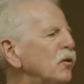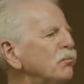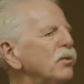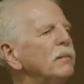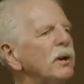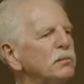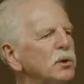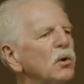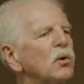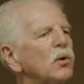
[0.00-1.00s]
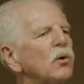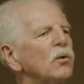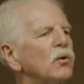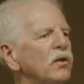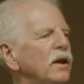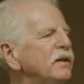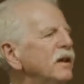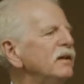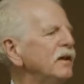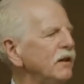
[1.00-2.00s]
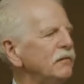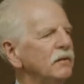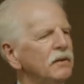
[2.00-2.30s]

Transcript: as pretty much pure herders and didn't eat,